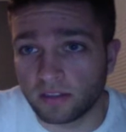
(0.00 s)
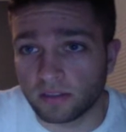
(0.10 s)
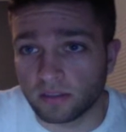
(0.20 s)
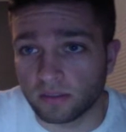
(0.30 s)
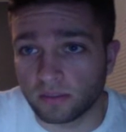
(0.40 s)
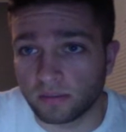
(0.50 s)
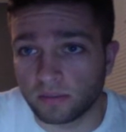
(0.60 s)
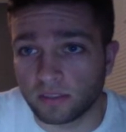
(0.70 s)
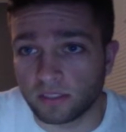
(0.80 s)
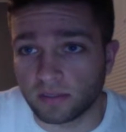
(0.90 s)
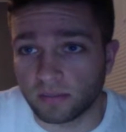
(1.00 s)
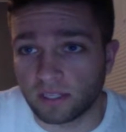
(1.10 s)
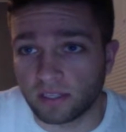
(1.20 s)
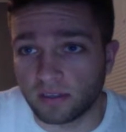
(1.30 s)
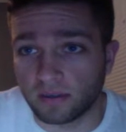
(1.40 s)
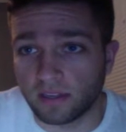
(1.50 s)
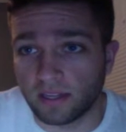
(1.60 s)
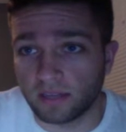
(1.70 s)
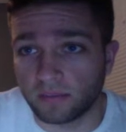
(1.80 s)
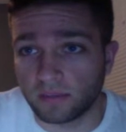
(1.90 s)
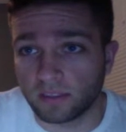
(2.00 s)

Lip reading: So I'm just going to make a note of that up here.